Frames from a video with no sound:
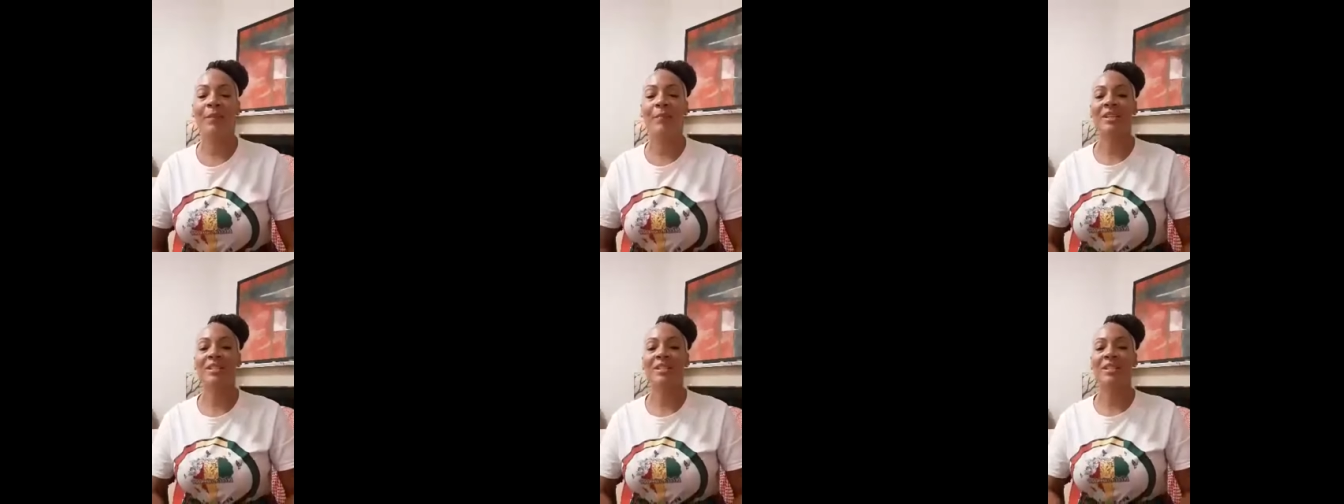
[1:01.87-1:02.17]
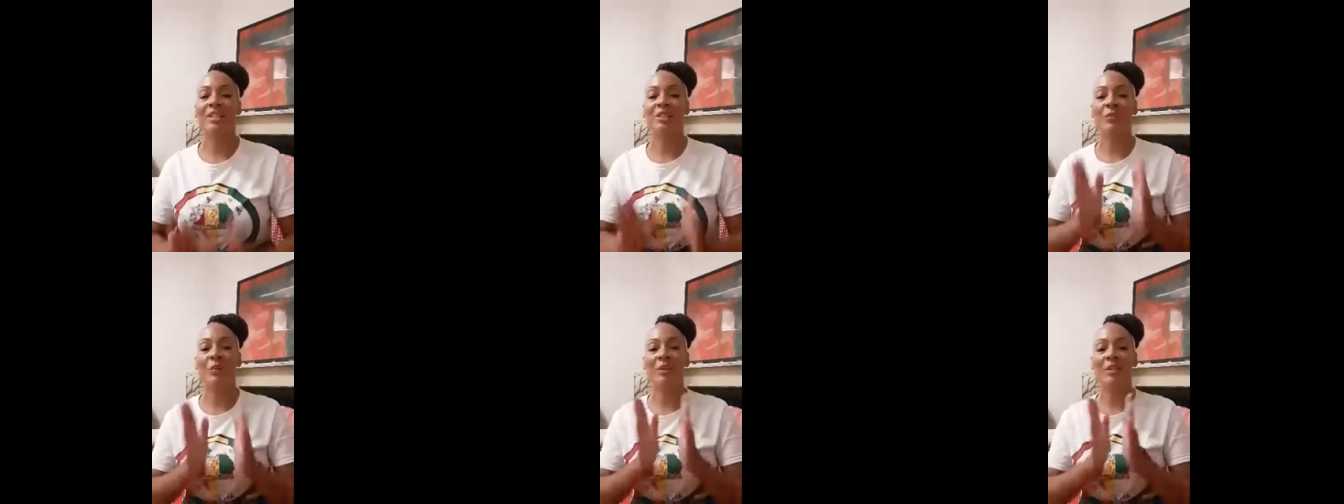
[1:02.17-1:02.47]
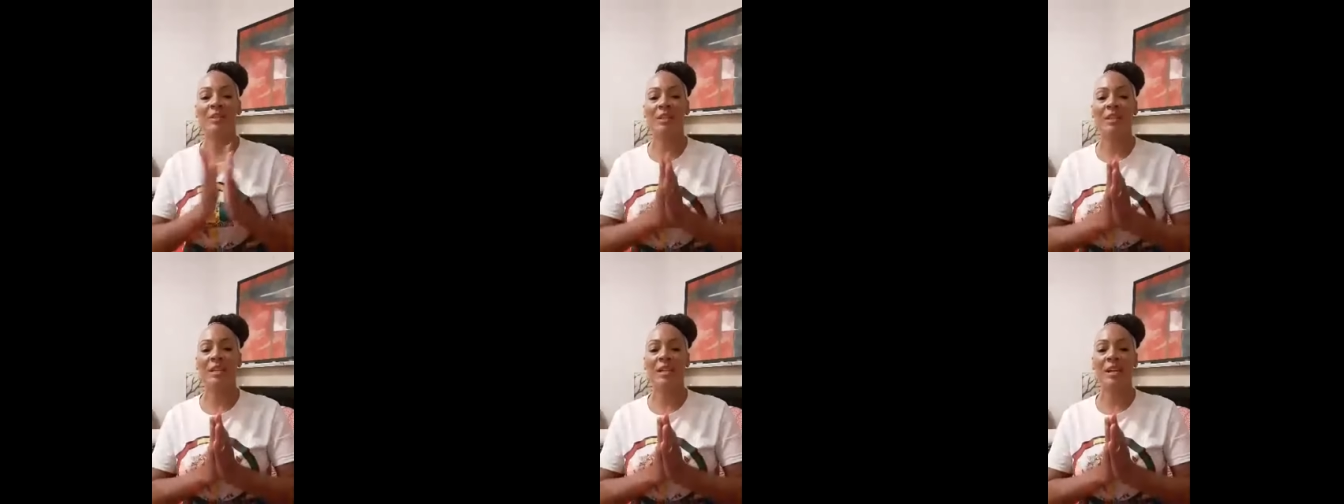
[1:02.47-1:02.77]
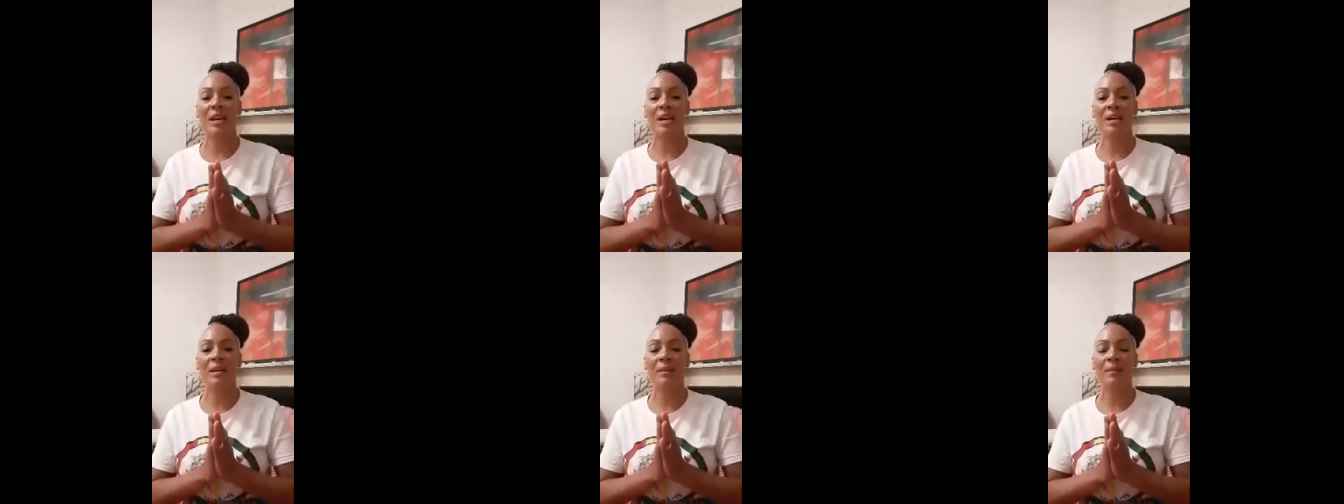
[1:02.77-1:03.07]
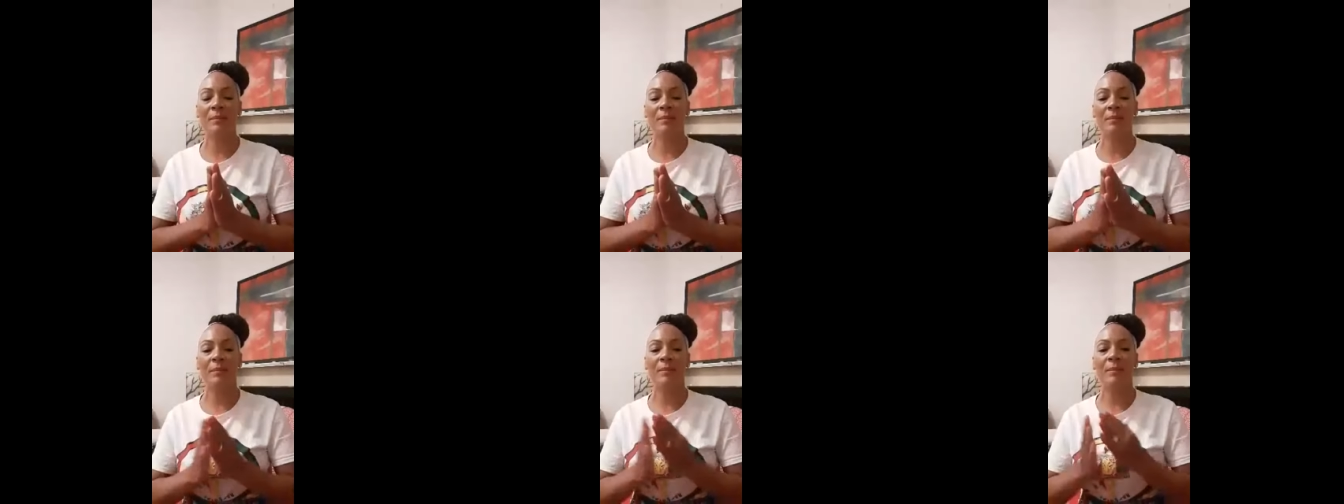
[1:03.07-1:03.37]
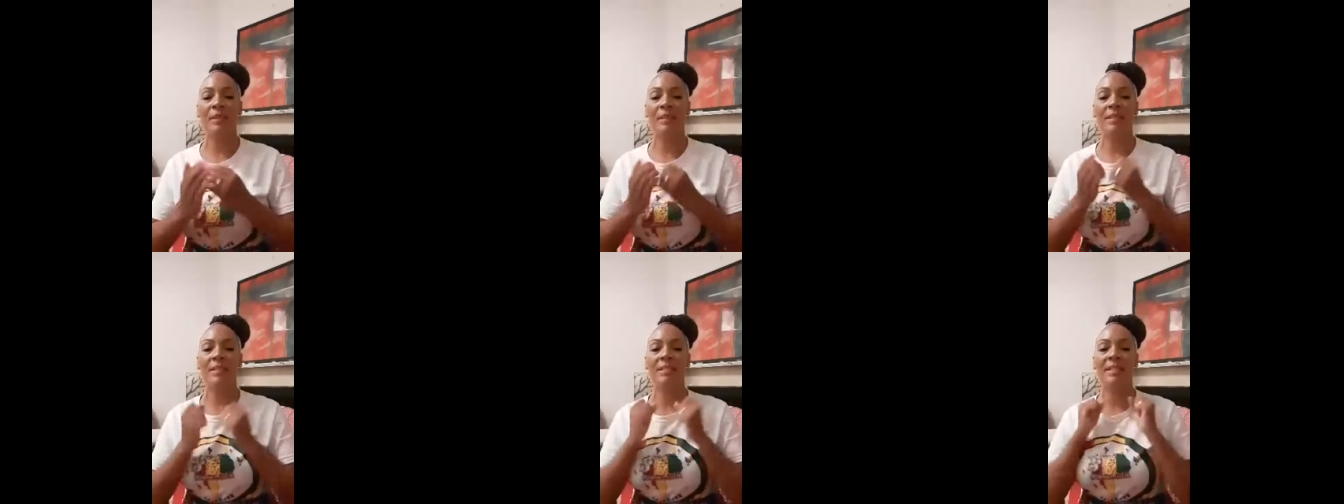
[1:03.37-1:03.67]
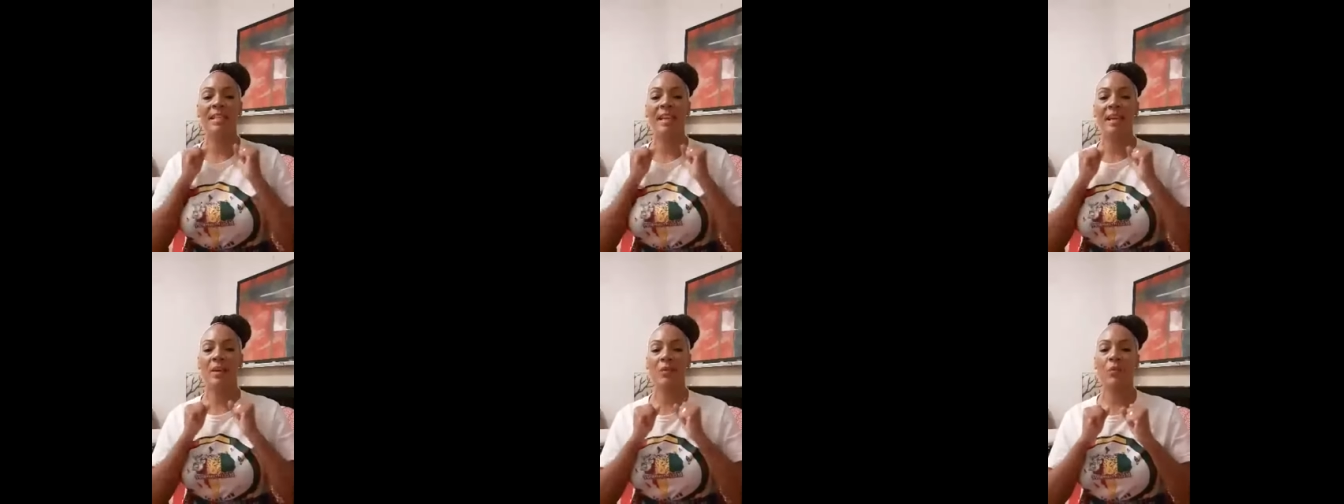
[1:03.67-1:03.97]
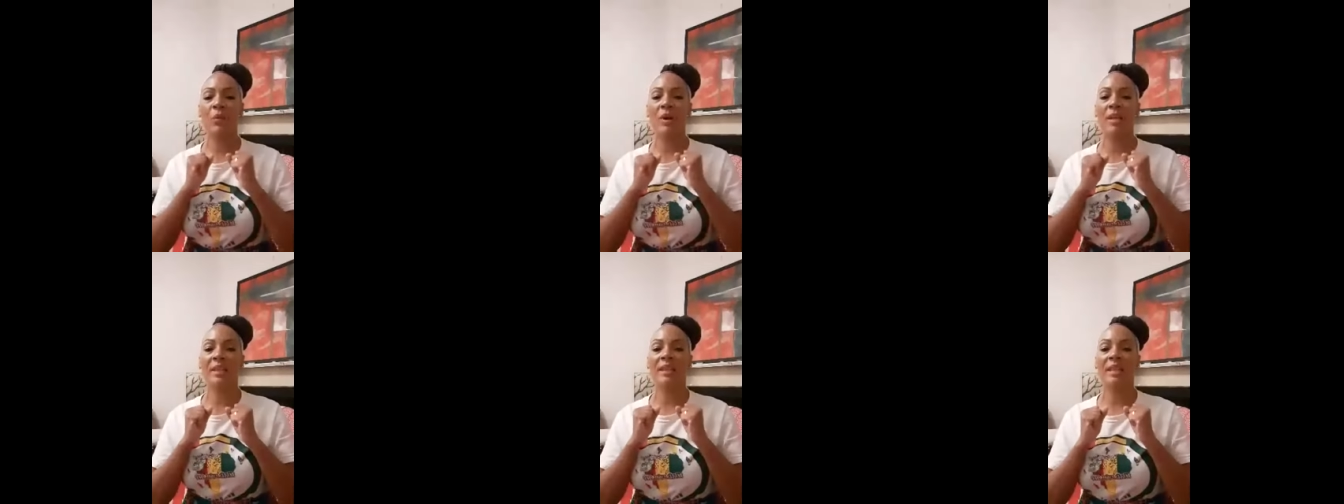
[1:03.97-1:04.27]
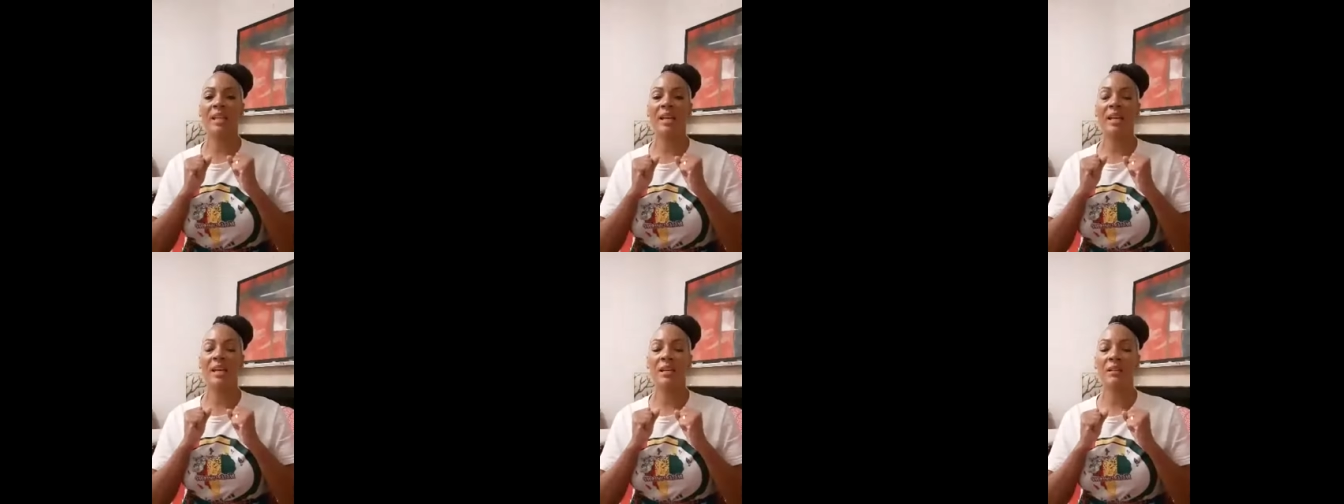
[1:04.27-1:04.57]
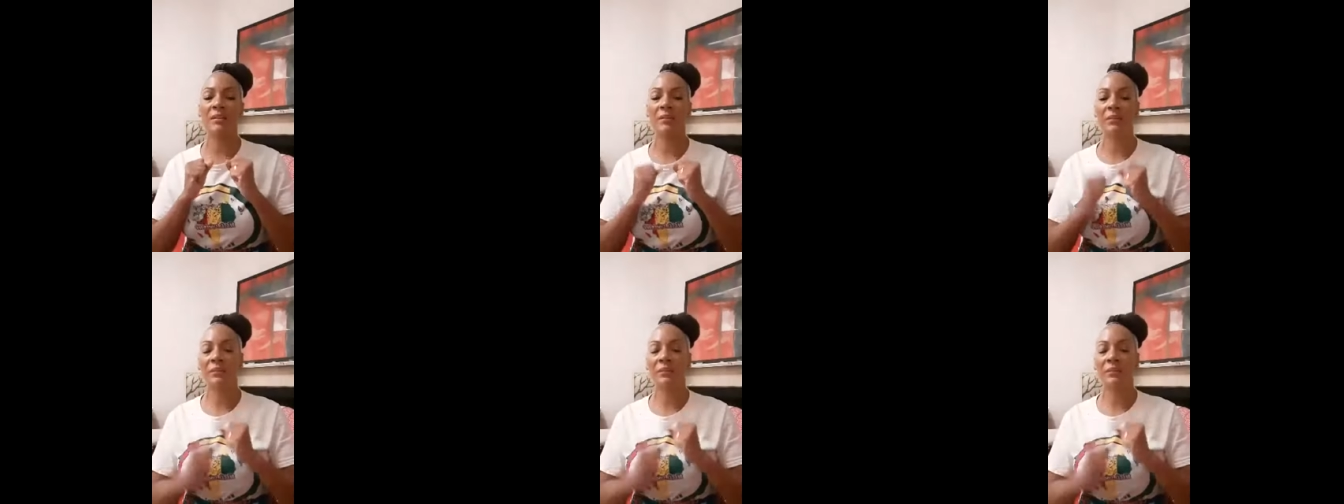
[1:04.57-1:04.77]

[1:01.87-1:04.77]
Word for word: I just wanted to come and say one love.